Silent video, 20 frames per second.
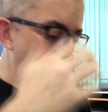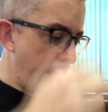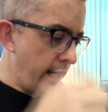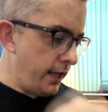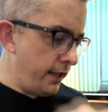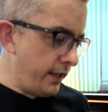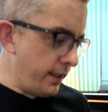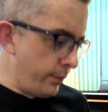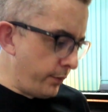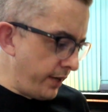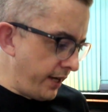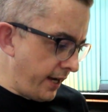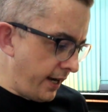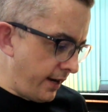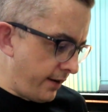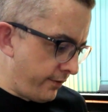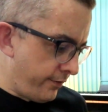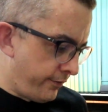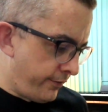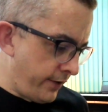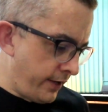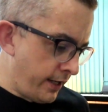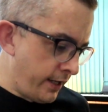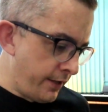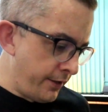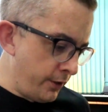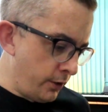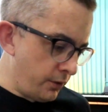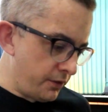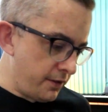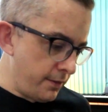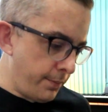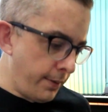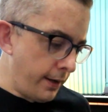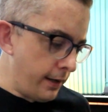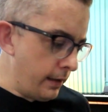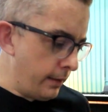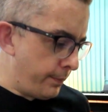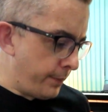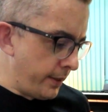And then we have the
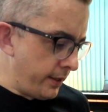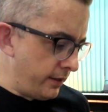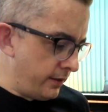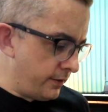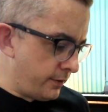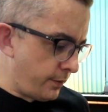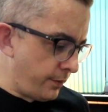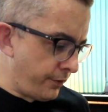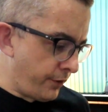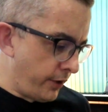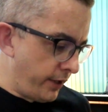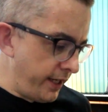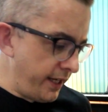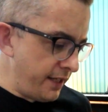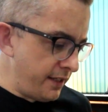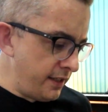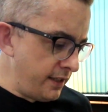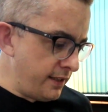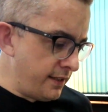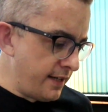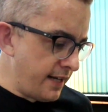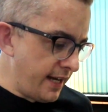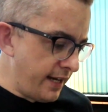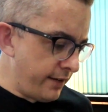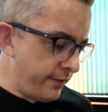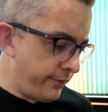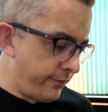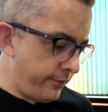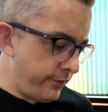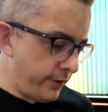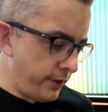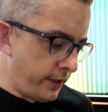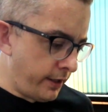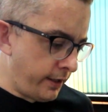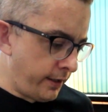autopilot buttons. We've got heading, nav,